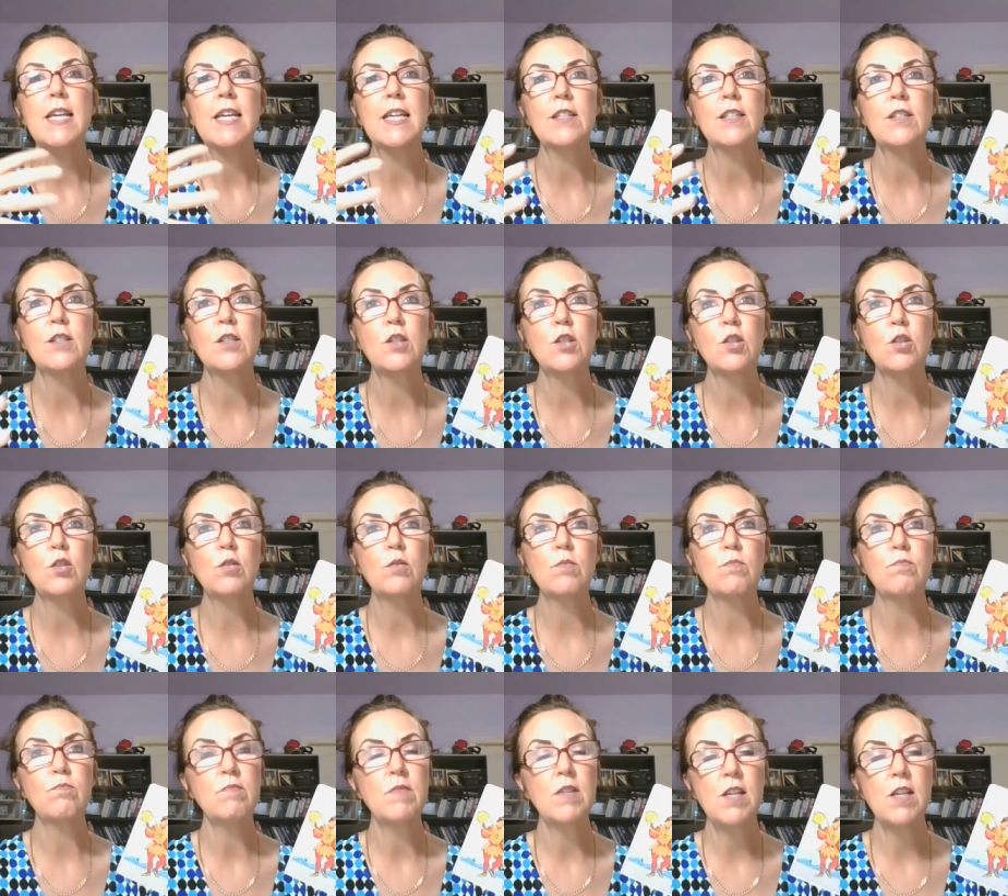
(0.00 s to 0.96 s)
is
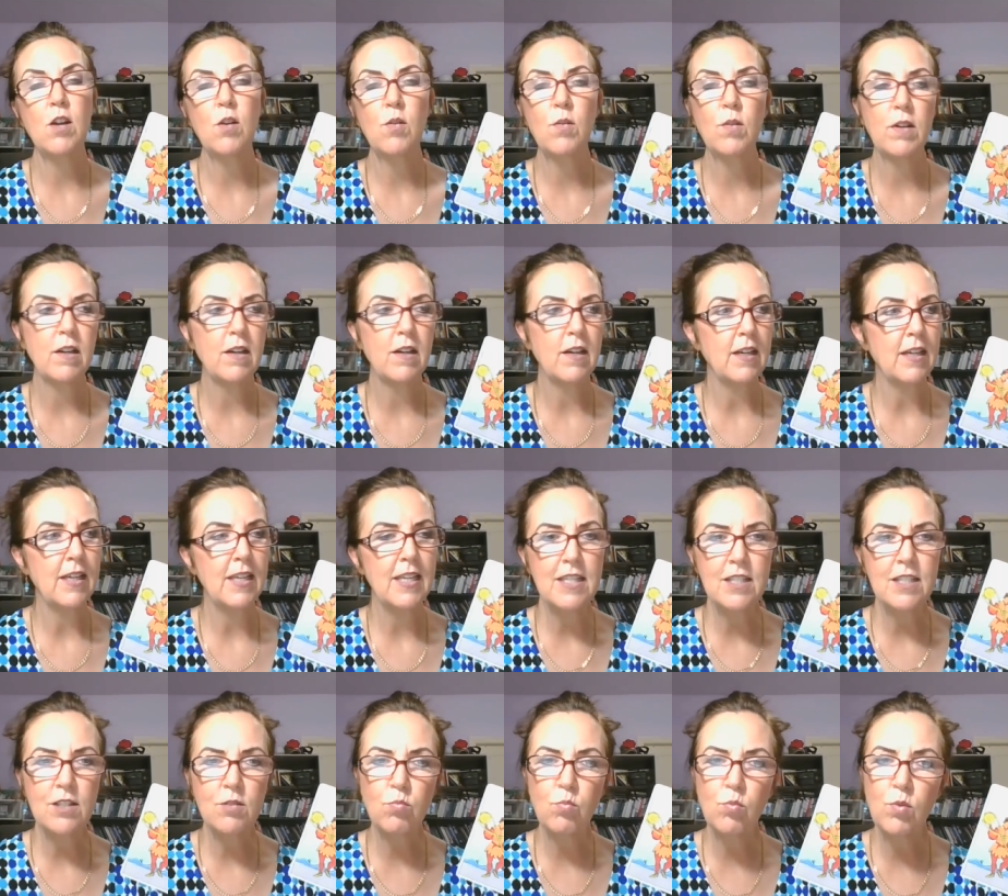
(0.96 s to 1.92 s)
you know,
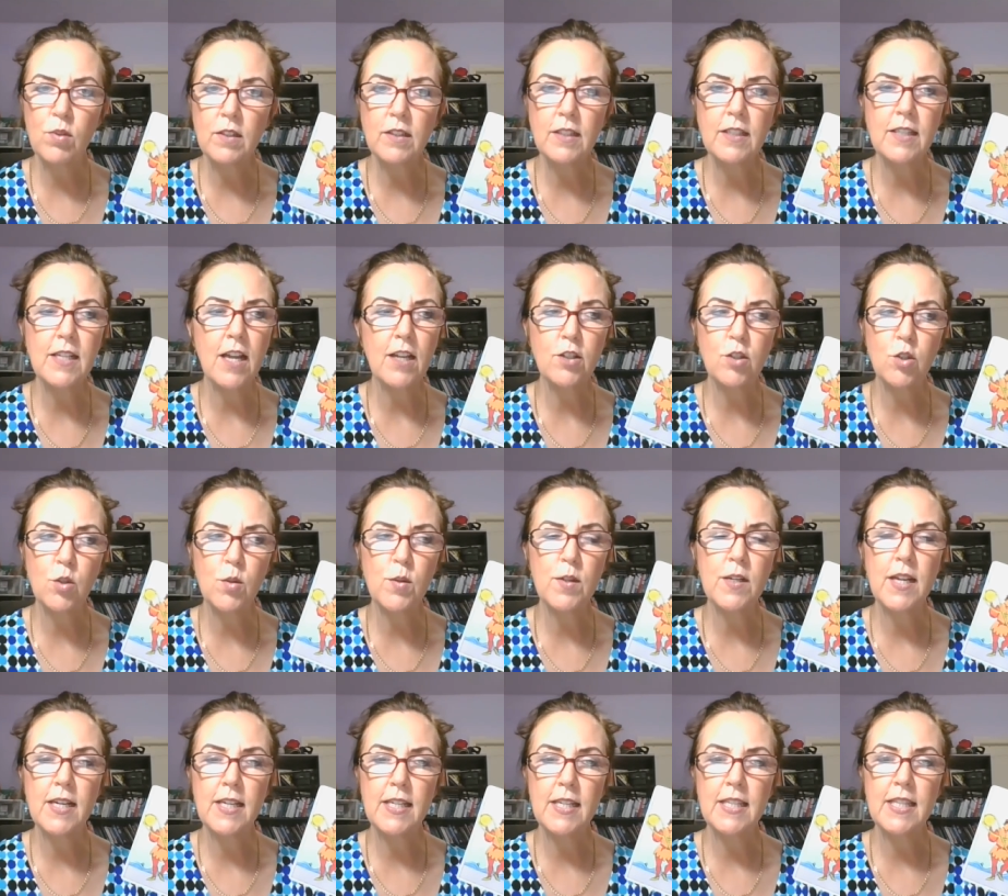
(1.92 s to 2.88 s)
he's really not
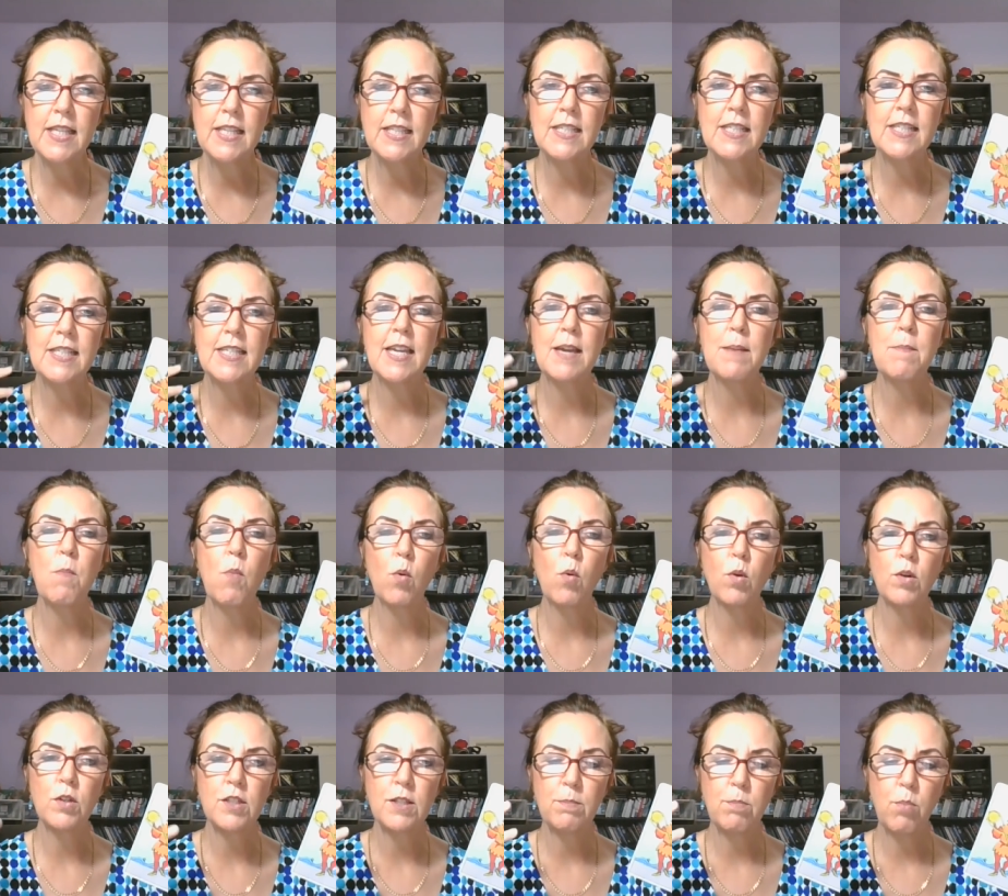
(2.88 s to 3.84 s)
doing anything to get
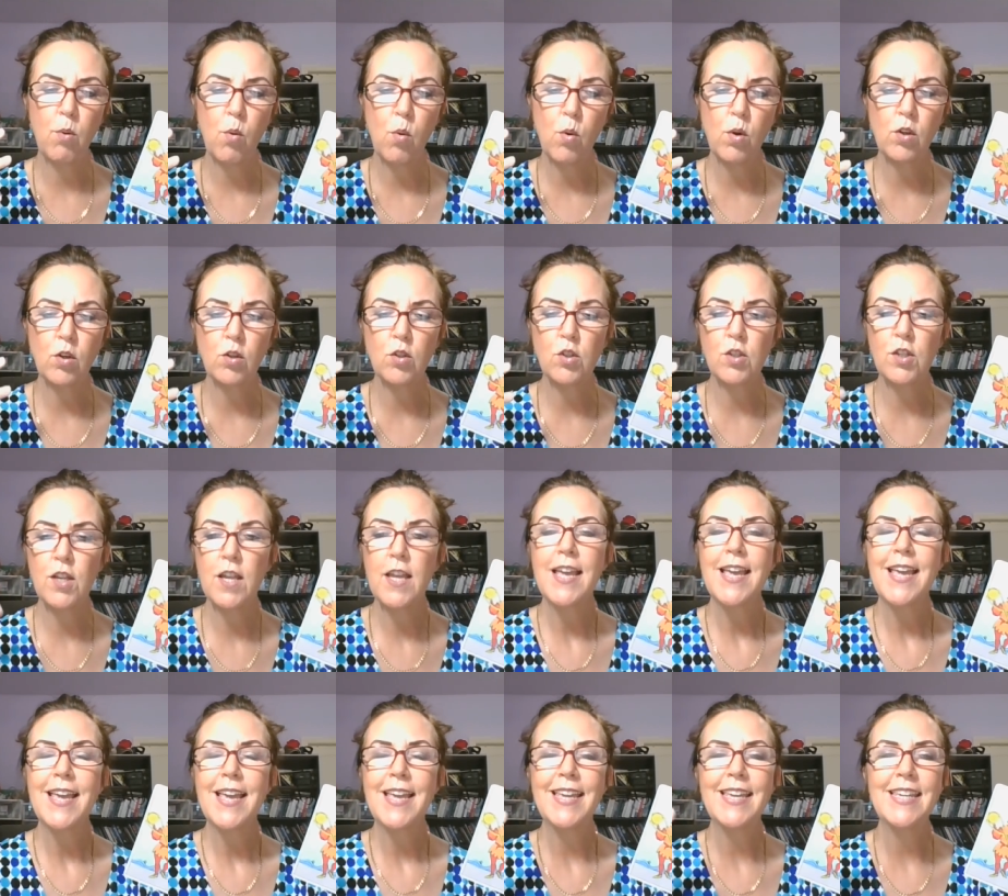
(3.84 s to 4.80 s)
more supporters.
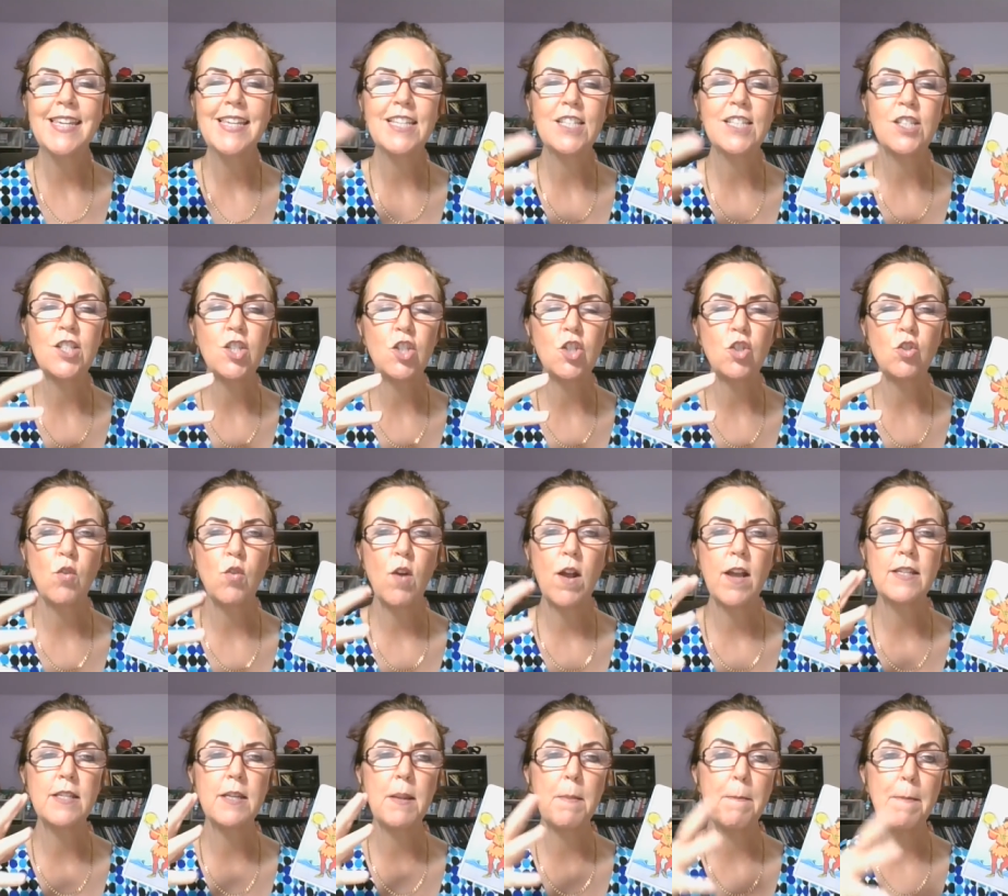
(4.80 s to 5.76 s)
He is just
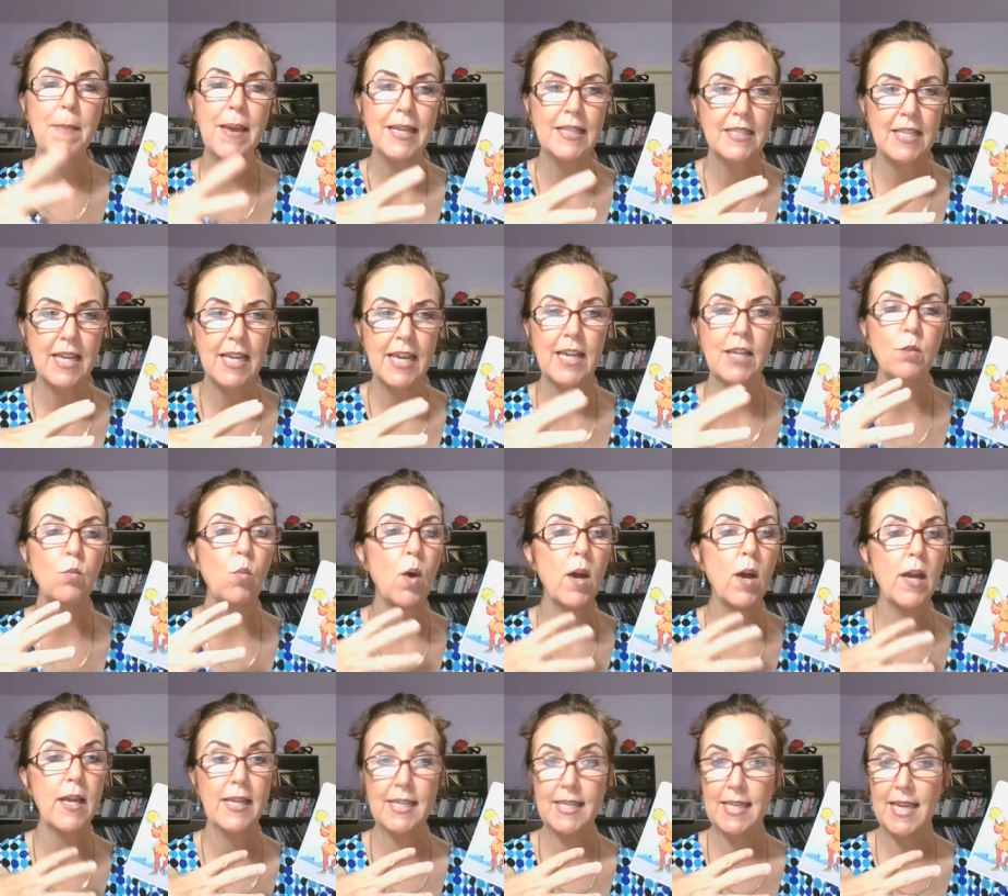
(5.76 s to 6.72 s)
trying to maintain
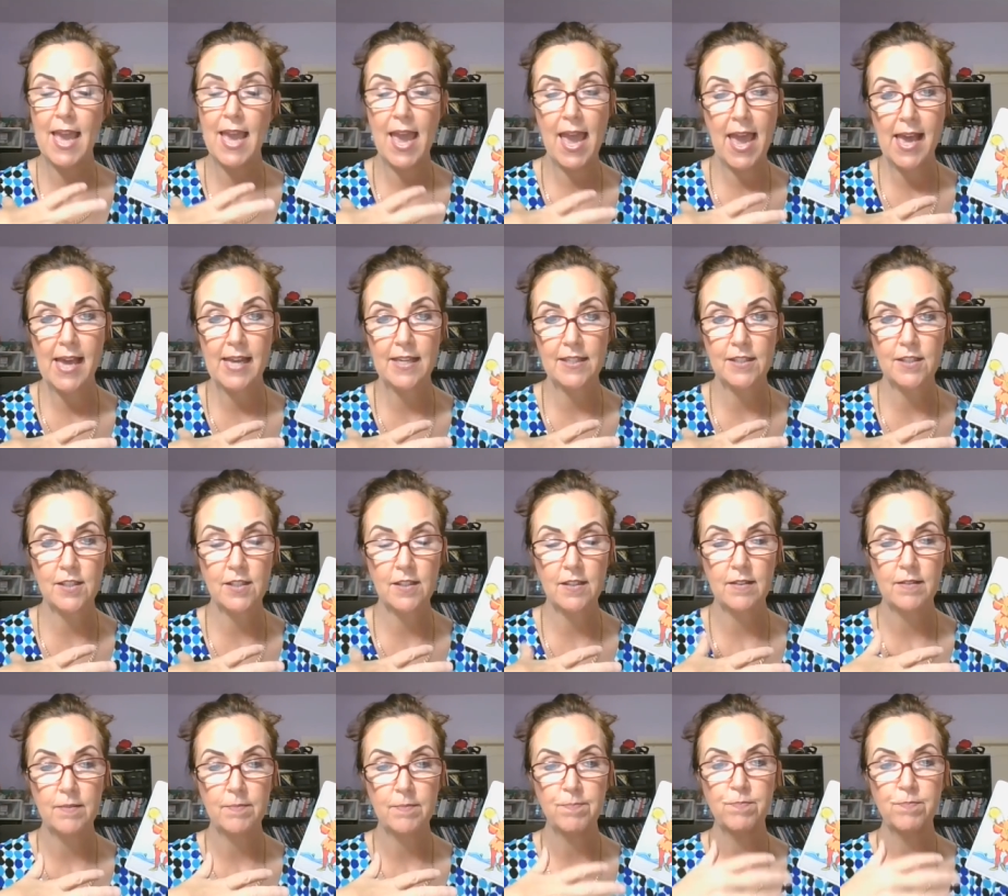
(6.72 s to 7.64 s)
what he has.